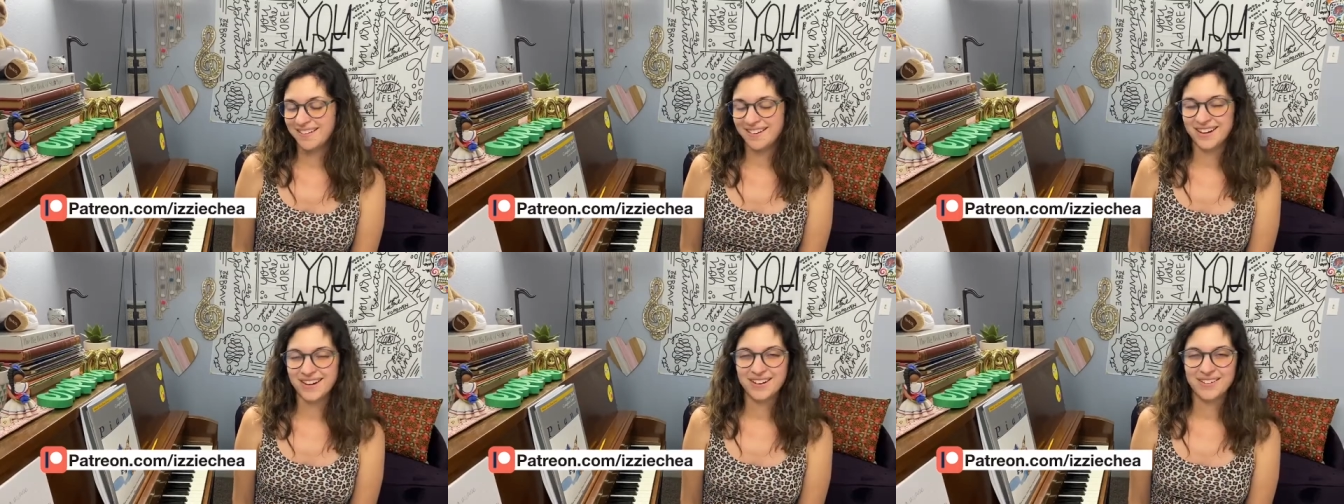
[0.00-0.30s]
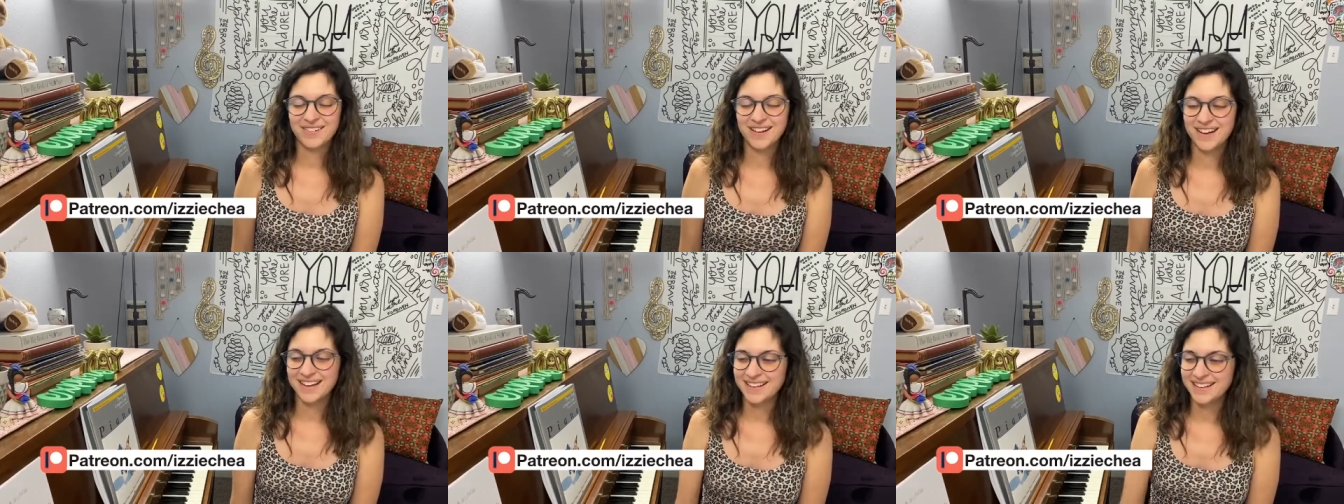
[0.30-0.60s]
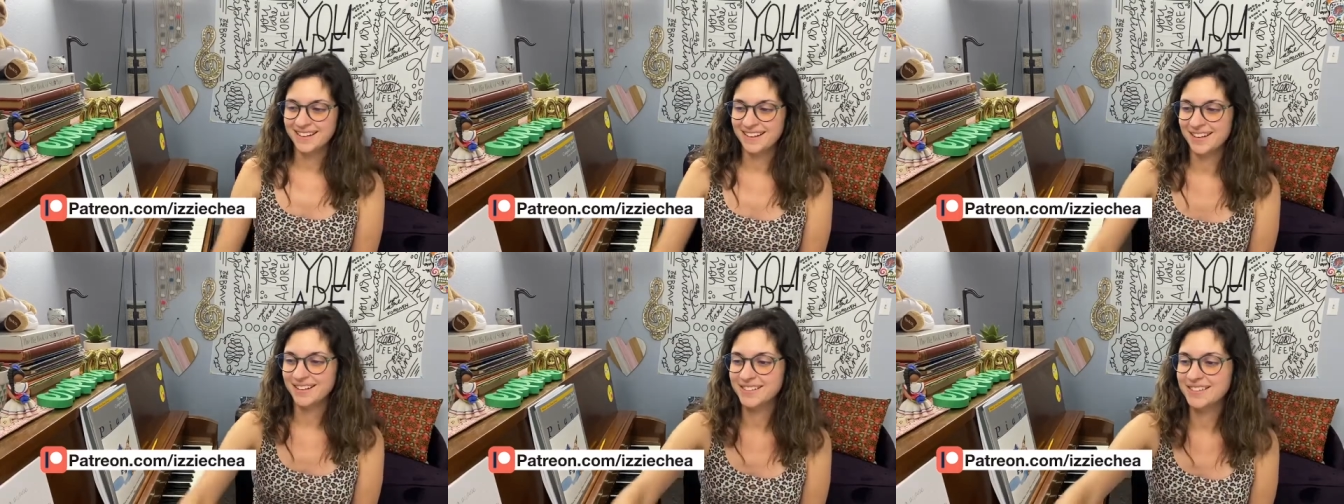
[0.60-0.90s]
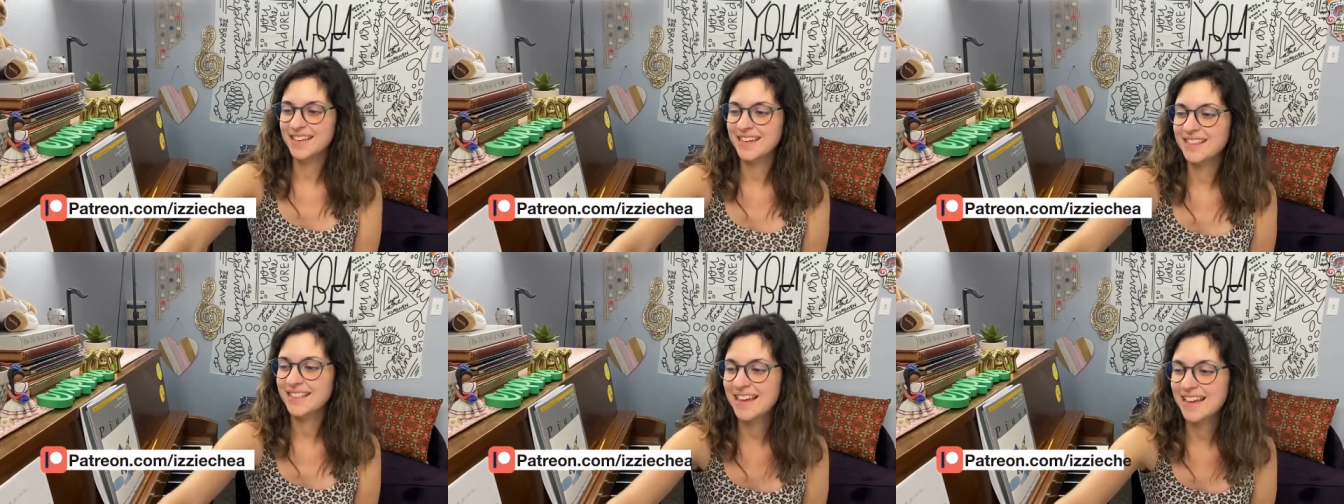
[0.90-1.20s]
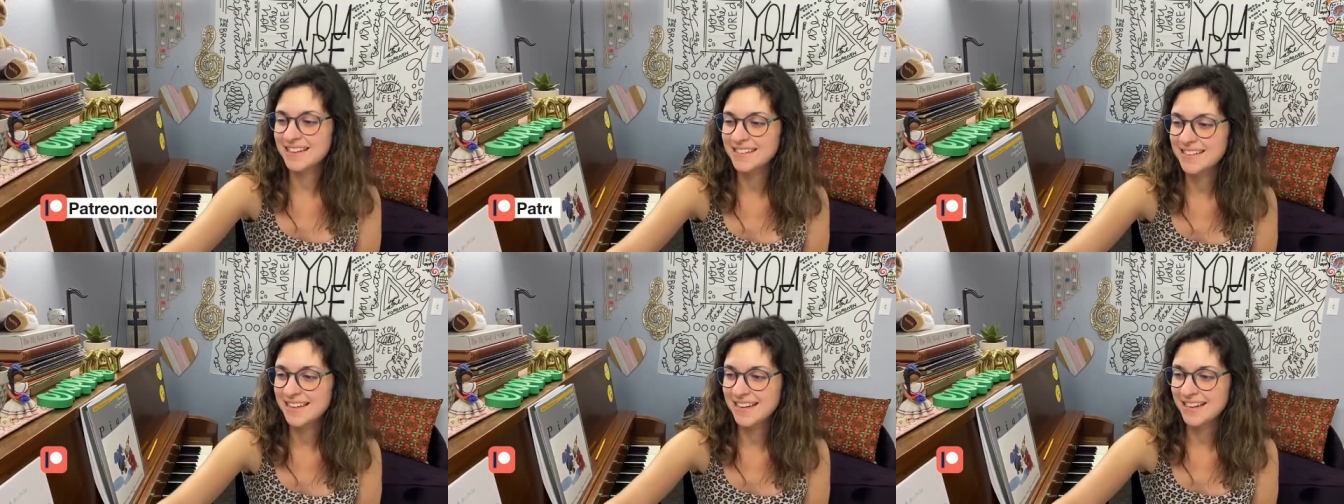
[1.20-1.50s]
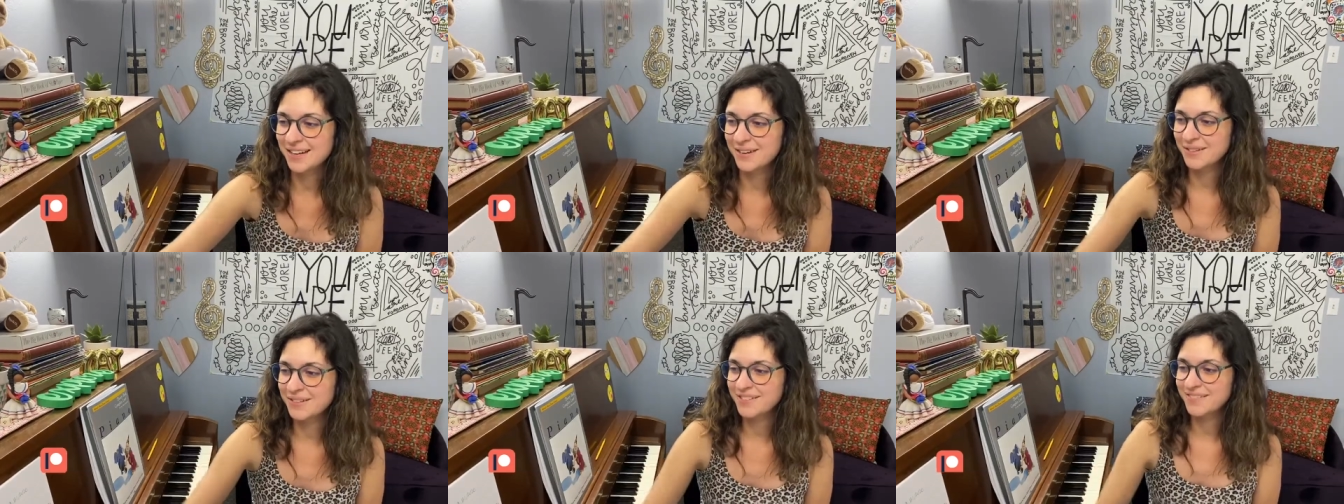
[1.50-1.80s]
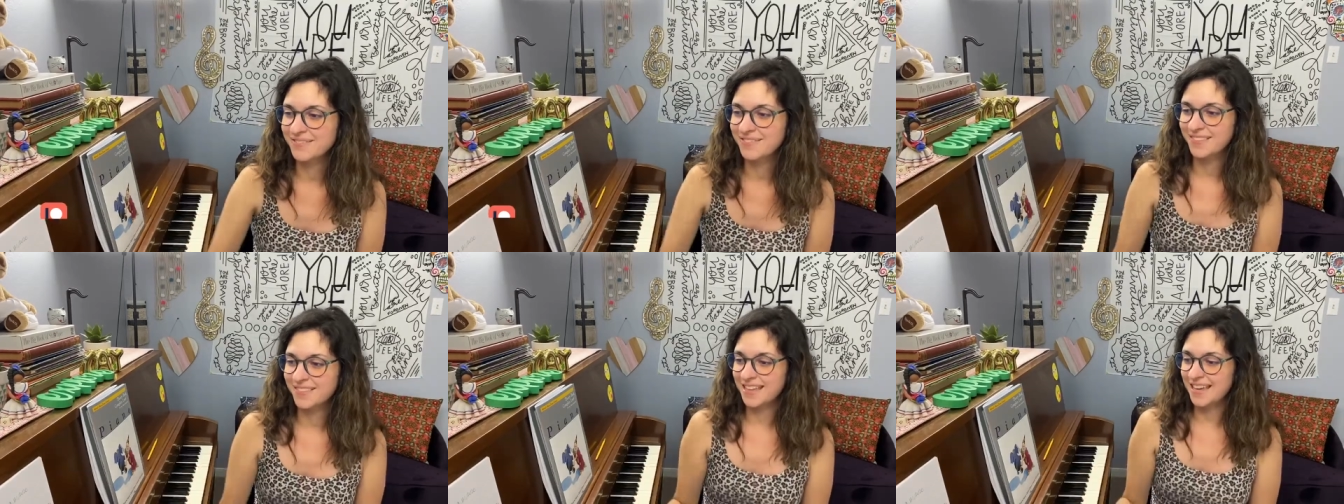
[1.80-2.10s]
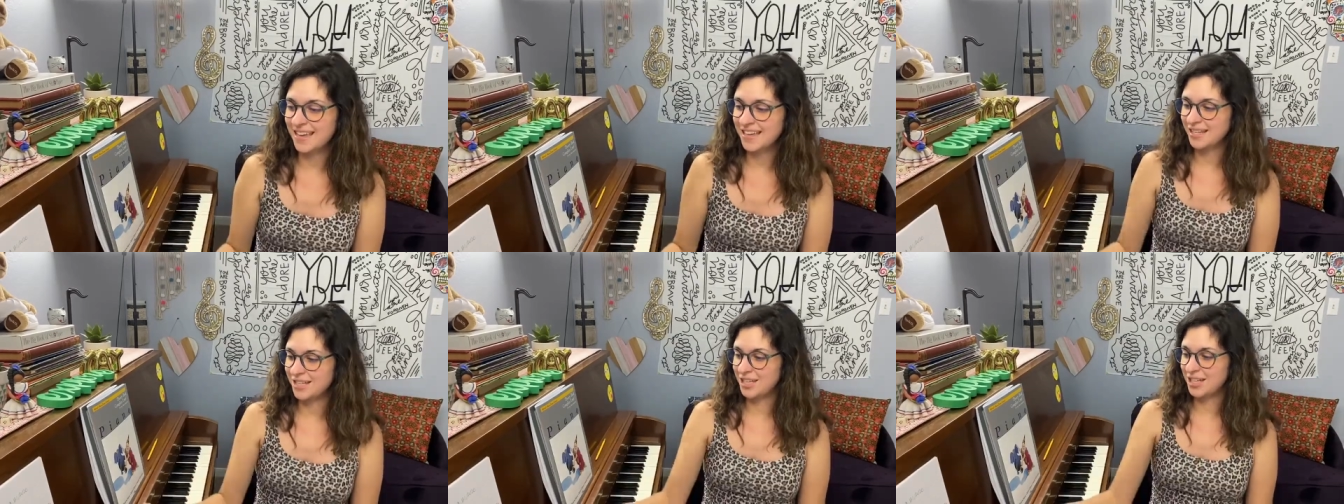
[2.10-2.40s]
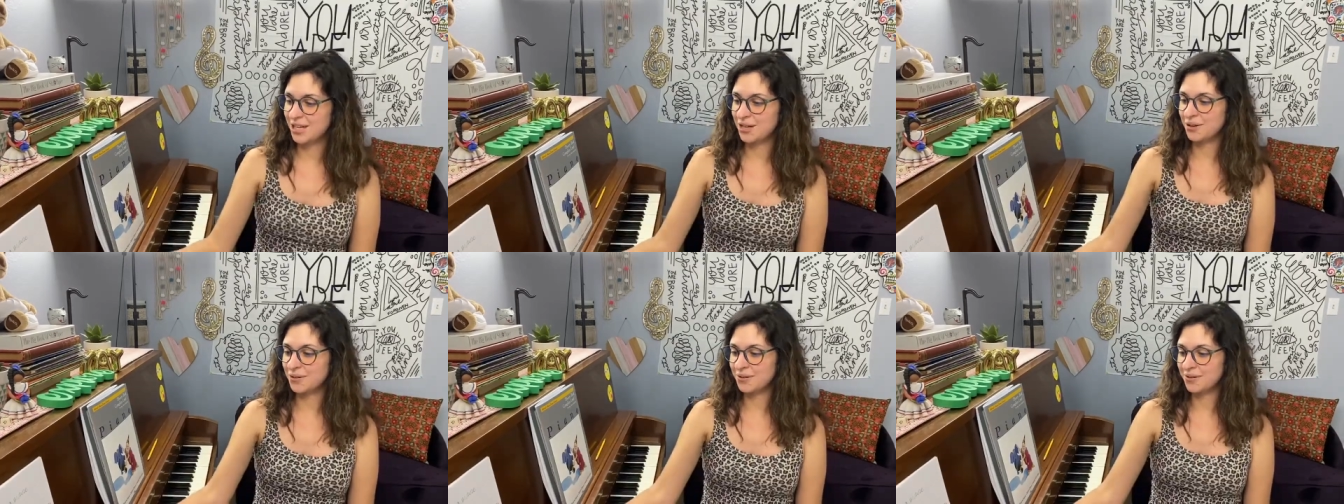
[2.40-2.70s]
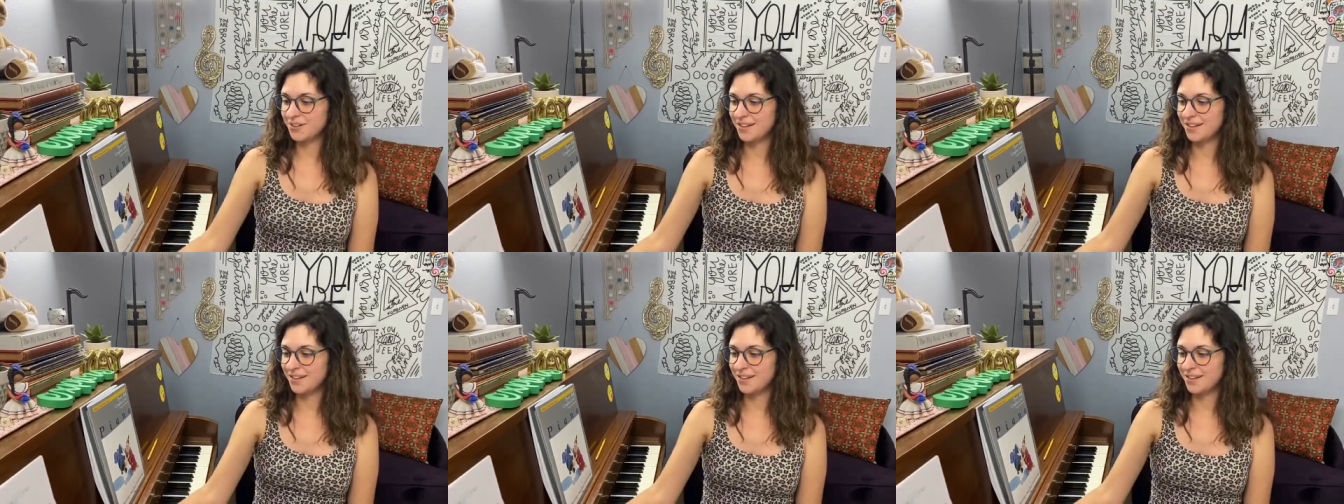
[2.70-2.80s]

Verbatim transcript: All right, I'll take that down. Thank you.